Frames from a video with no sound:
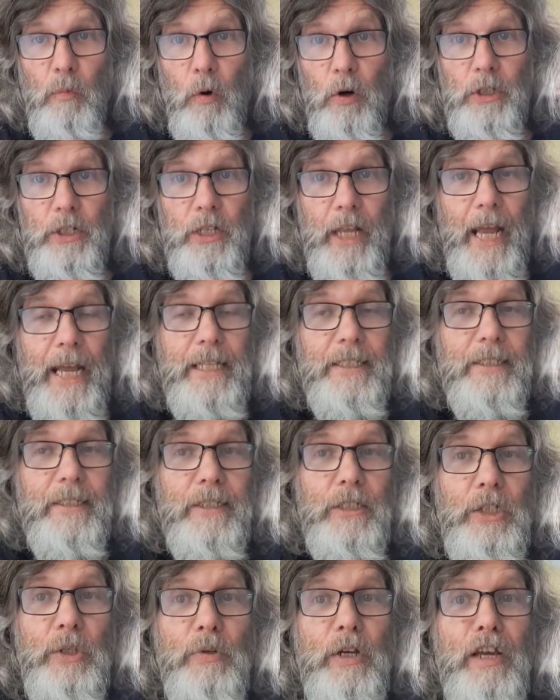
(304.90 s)
what
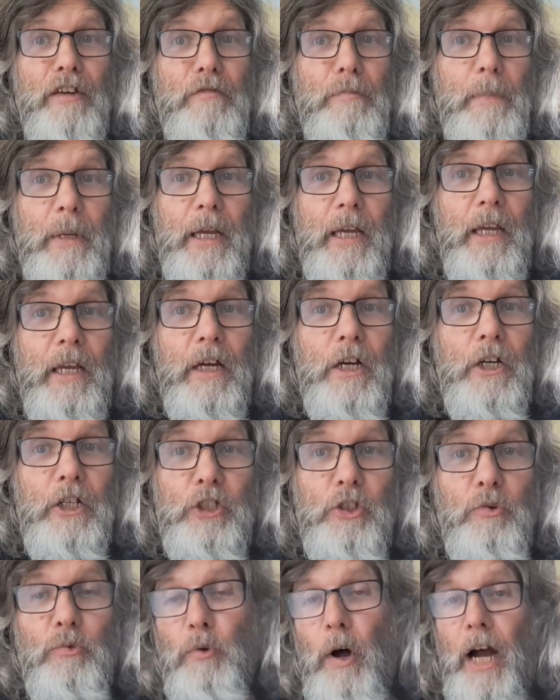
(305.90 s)
dates you give me
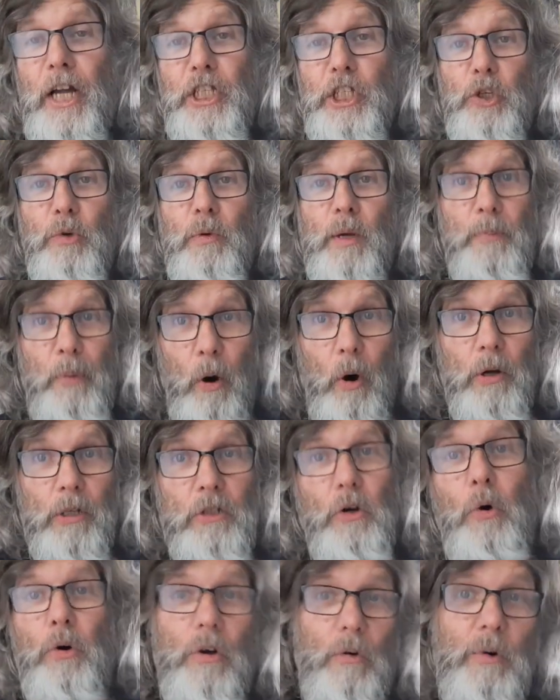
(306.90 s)
to write your report
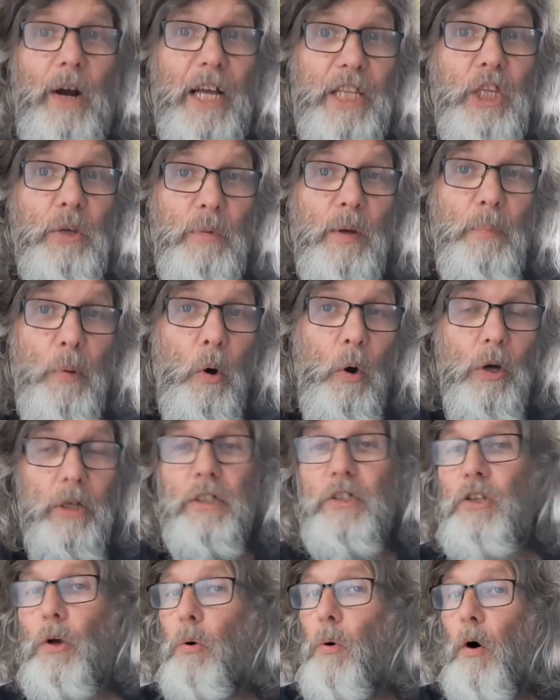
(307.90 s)
or write the report.
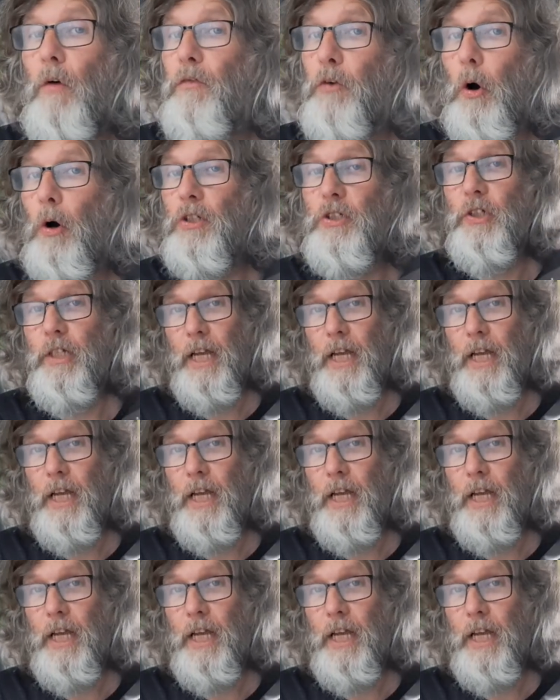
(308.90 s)
So of course